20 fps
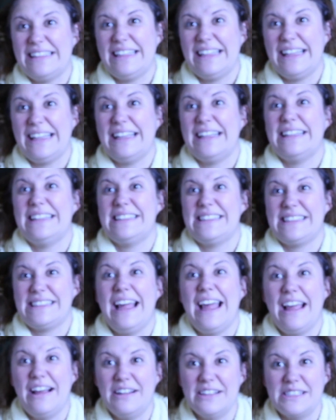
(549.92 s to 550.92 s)
Yes.
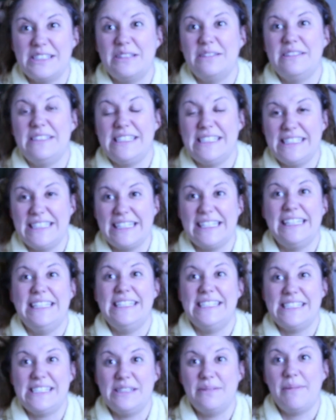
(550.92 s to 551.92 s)
I also didn't
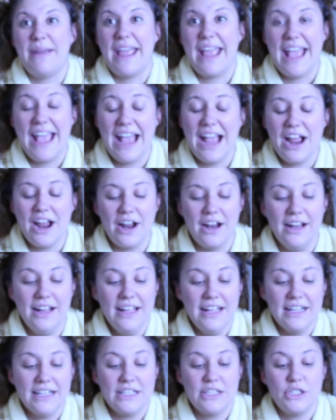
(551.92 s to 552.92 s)
condition my hair,
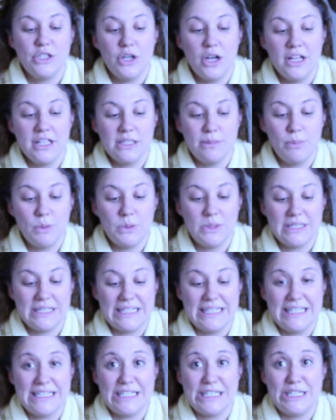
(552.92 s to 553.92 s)
because you're not supposed to
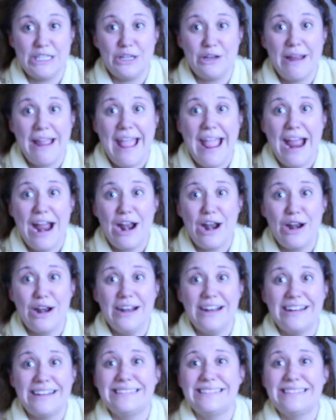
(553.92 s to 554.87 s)
condition your hair.